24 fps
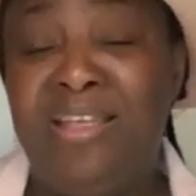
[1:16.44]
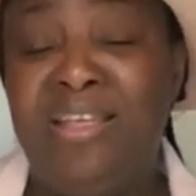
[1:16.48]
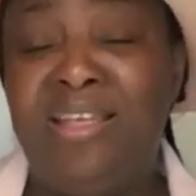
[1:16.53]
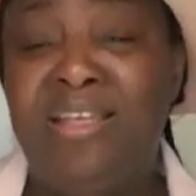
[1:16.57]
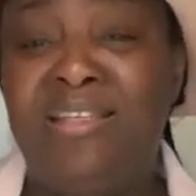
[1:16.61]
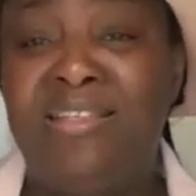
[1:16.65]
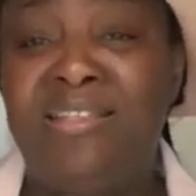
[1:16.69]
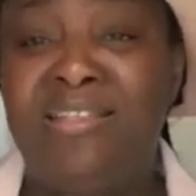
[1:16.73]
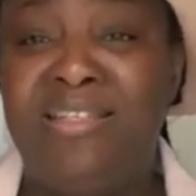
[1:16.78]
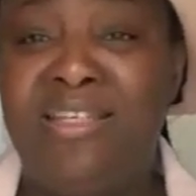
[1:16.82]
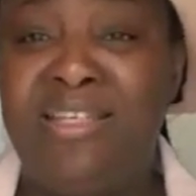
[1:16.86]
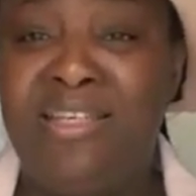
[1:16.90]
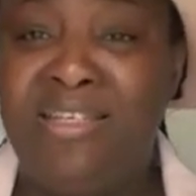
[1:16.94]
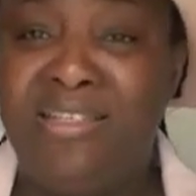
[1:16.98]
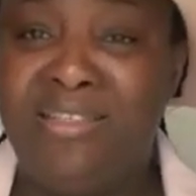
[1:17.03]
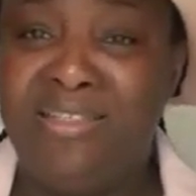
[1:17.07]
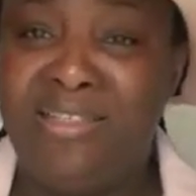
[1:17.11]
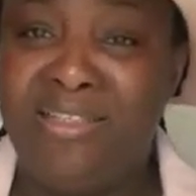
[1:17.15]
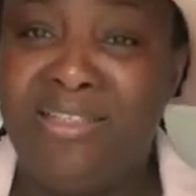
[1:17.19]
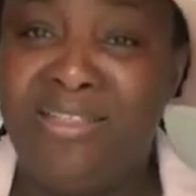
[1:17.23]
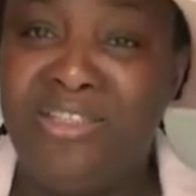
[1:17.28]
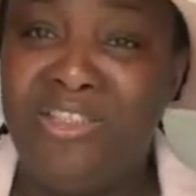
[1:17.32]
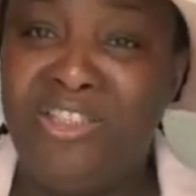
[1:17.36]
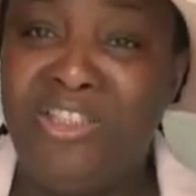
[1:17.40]
Indeed,
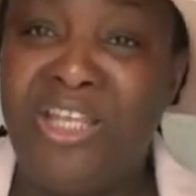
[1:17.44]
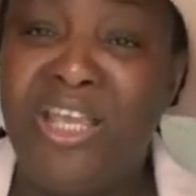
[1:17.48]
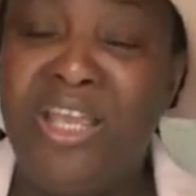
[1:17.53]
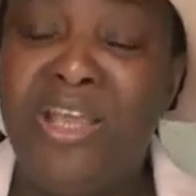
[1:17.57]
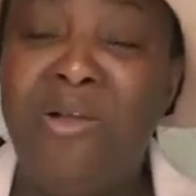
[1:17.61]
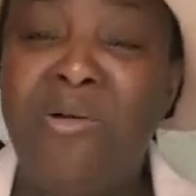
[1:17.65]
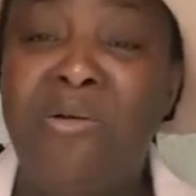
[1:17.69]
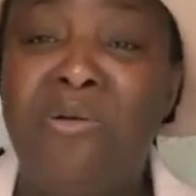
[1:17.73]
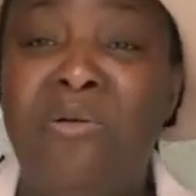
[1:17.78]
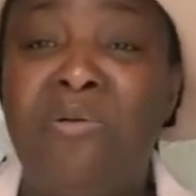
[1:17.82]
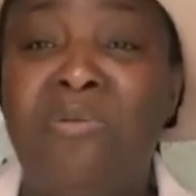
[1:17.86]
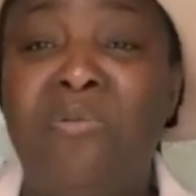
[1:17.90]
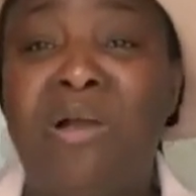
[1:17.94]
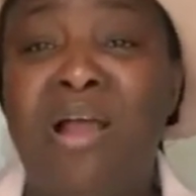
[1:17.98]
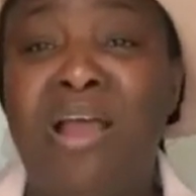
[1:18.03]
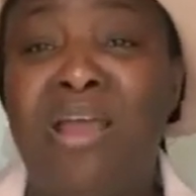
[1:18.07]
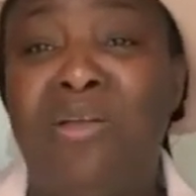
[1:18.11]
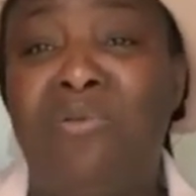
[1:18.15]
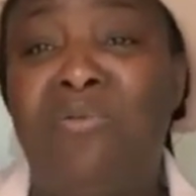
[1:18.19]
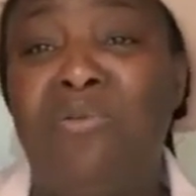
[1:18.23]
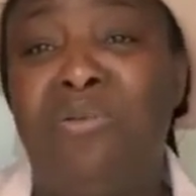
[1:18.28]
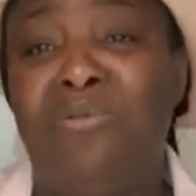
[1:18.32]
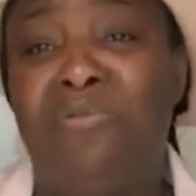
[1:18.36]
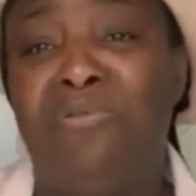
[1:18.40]

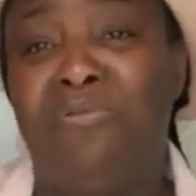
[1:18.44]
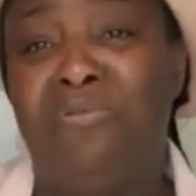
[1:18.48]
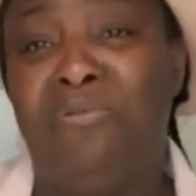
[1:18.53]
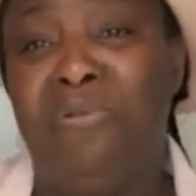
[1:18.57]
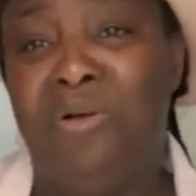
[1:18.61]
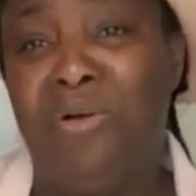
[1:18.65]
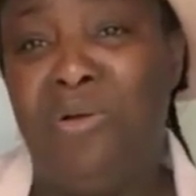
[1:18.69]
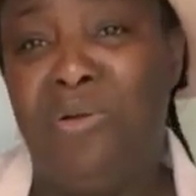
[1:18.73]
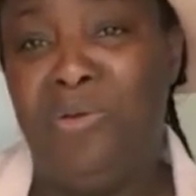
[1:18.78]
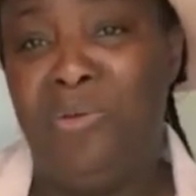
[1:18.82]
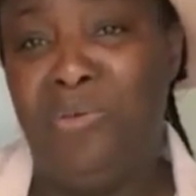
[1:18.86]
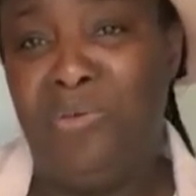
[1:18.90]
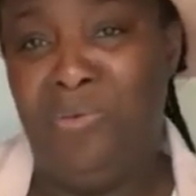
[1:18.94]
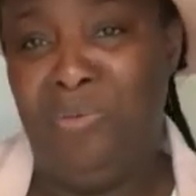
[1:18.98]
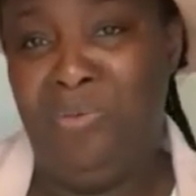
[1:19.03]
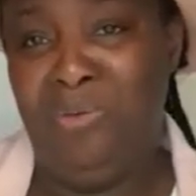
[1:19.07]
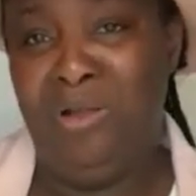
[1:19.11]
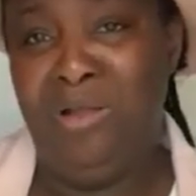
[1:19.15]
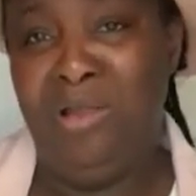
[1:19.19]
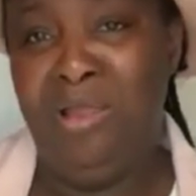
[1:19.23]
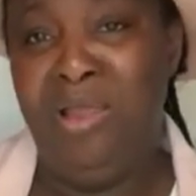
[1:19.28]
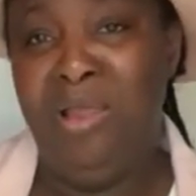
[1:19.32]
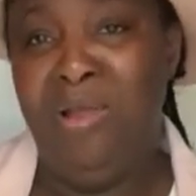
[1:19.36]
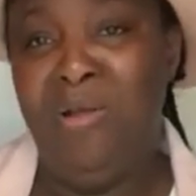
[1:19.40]
J-O-Y will follow
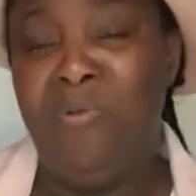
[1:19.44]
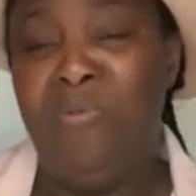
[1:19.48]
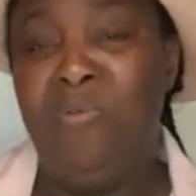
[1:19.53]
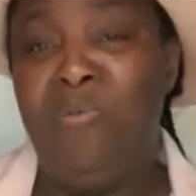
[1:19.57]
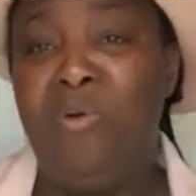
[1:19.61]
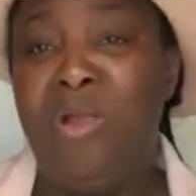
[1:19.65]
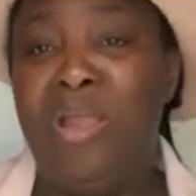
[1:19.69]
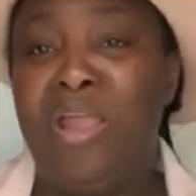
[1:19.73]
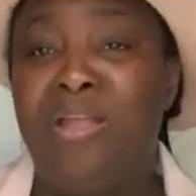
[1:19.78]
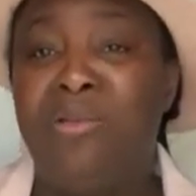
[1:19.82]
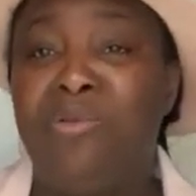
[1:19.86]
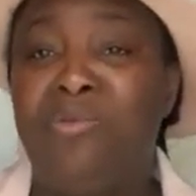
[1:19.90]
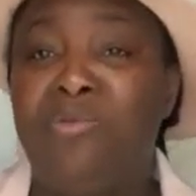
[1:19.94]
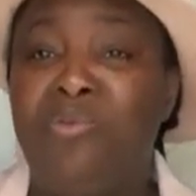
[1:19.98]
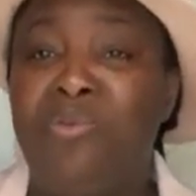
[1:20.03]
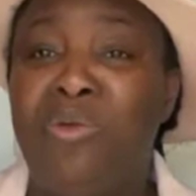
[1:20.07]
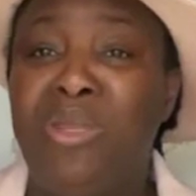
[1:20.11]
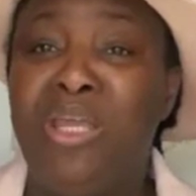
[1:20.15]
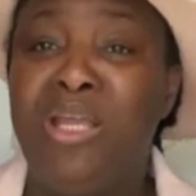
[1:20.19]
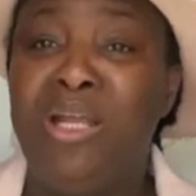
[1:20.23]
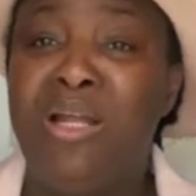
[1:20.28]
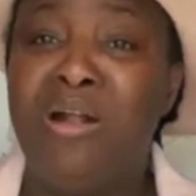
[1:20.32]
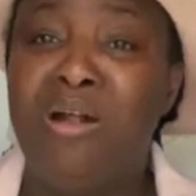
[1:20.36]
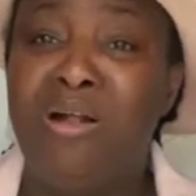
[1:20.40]
when
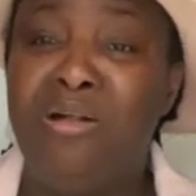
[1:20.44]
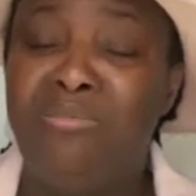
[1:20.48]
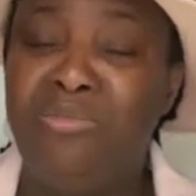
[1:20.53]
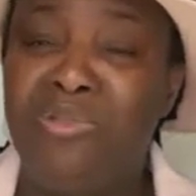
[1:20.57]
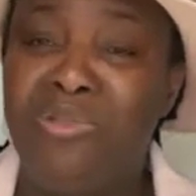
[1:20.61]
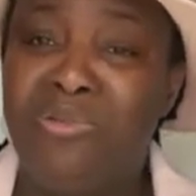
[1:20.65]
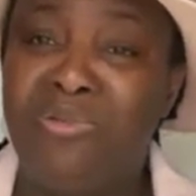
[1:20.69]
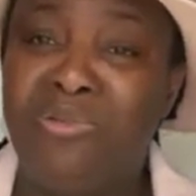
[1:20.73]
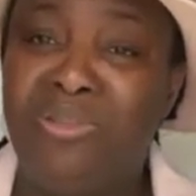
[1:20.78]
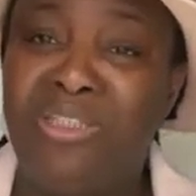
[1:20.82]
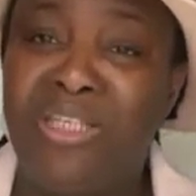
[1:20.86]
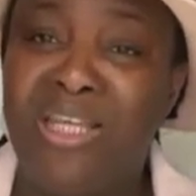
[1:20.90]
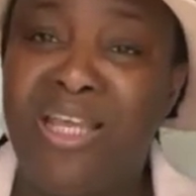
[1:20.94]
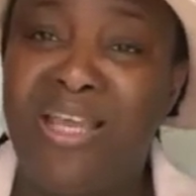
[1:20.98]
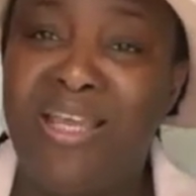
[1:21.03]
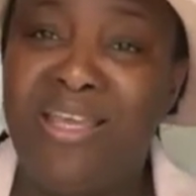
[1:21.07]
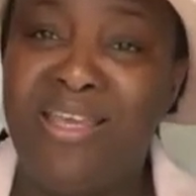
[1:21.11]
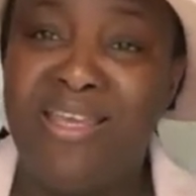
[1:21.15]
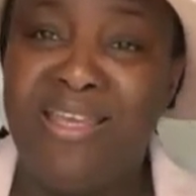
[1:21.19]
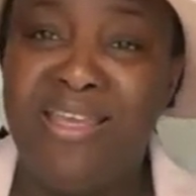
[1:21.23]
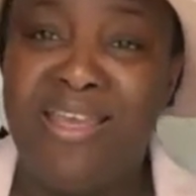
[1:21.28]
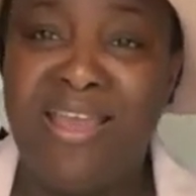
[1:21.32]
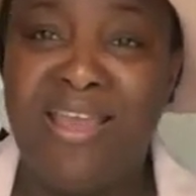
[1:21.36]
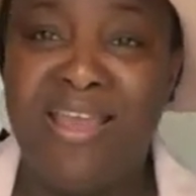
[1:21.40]
we come to
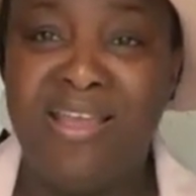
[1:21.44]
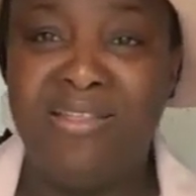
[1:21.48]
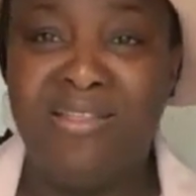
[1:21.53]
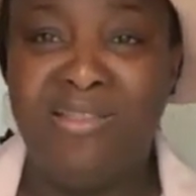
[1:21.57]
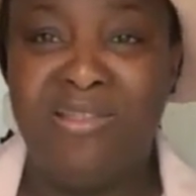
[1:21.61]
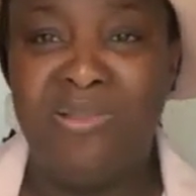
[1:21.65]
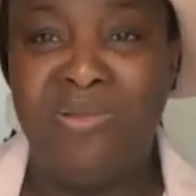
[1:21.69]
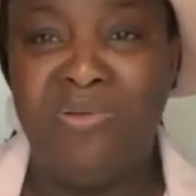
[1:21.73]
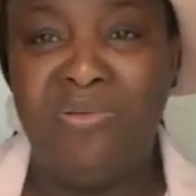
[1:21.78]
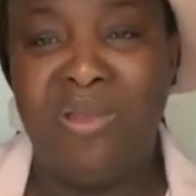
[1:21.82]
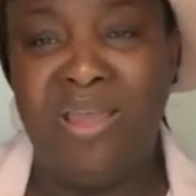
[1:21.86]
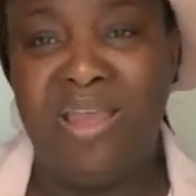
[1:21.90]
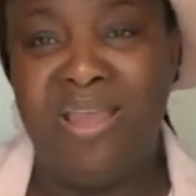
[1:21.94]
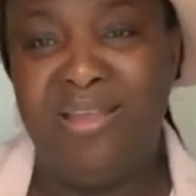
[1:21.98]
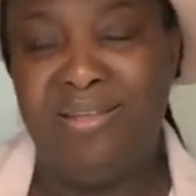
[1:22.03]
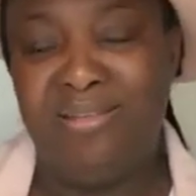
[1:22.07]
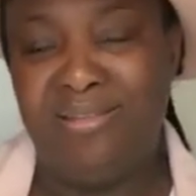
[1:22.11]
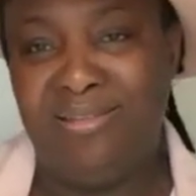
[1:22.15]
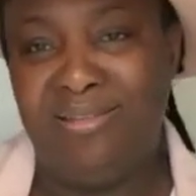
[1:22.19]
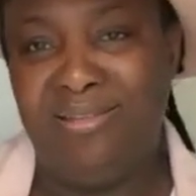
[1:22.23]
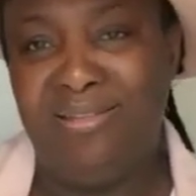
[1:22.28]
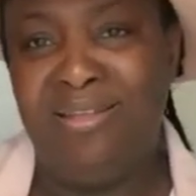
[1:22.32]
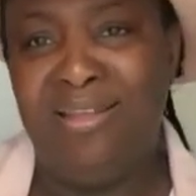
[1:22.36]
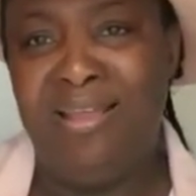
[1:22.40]

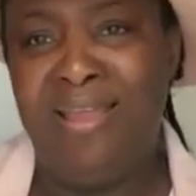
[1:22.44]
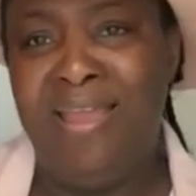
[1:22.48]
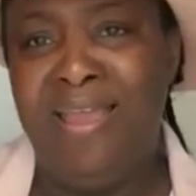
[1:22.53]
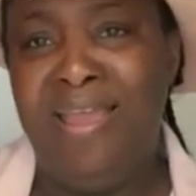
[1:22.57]
J-E-S-U-S.